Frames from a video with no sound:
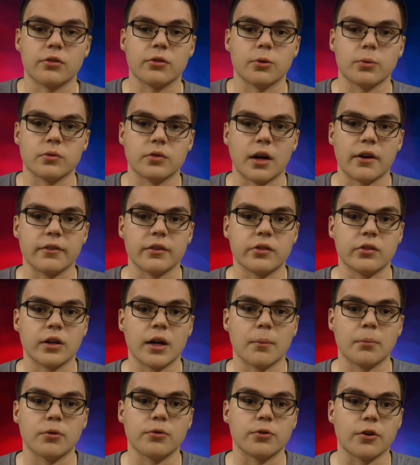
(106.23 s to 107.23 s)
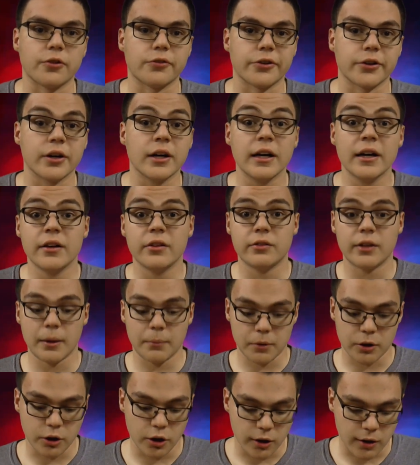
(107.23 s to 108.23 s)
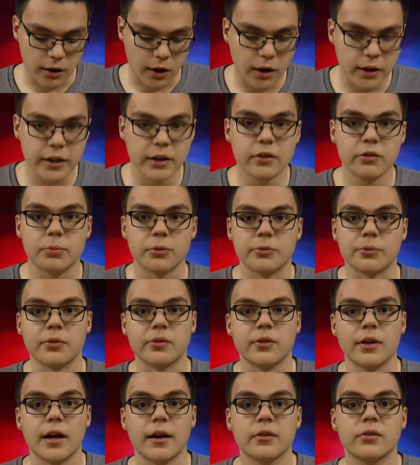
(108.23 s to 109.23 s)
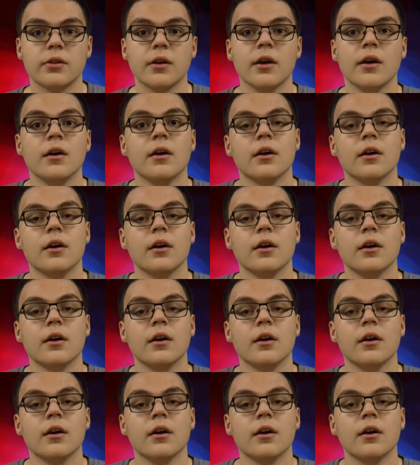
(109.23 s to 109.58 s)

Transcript: so it was obviously got moved over. Same to Kurt Hawkins, which was next.